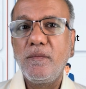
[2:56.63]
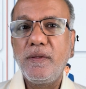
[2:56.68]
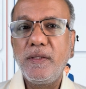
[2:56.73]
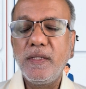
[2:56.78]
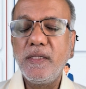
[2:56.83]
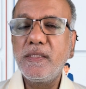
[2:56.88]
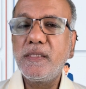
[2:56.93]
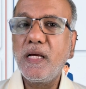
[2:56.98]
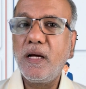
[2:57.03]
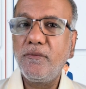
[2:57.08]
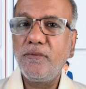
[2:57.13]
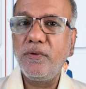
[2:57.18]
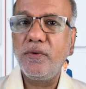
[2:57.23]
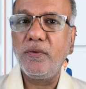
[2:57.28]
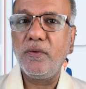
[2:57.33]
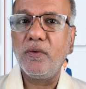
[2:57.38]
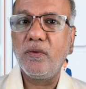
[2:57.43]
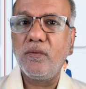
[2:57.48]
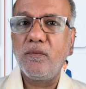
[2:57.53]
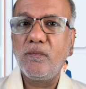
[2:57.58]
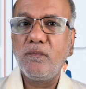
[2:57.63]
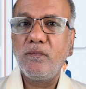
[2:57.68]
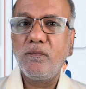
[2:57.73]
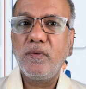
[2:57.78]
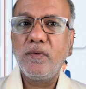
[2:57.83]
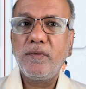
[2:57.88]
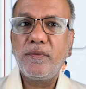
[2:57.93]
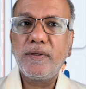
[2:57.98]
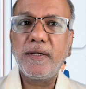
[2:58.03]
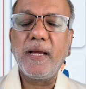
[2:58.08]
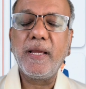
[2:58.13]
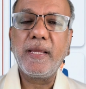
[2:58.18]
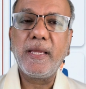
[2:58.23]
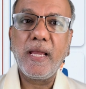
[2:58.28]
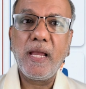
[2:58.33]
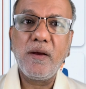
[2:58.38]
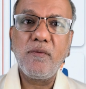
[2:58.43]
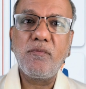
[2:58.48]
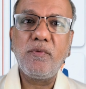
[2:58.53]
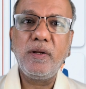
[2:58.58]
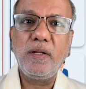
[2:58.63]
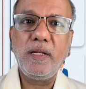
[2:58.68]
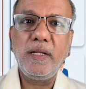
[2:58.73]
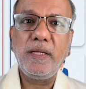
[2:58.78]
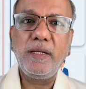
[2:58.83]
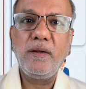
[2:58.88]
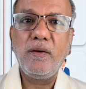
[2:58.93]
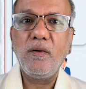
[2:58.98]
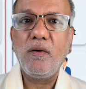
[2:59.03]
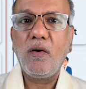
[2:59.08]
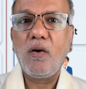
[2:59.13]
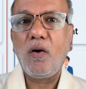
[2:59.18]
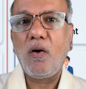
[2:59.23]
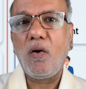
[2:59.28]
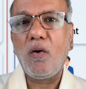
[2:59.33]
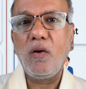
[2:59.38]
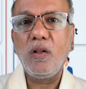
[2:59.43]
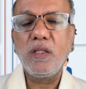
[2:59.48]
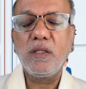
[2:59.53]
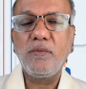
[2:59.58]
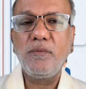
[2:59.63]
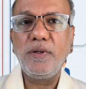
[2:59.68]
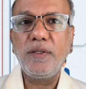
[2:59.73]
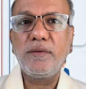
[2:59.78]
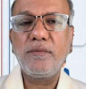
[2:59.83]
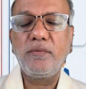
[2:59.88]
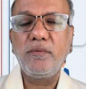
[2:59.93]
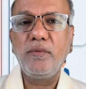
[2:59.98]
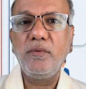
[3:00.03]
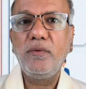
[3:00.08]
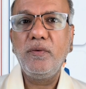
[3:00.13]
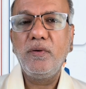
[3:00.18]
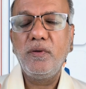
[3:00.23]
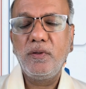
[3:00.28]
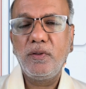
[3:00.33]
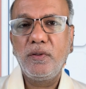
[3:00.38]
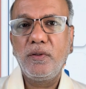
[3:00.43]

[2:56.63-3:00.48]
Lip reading: Here's how you know. Track every lead all the way through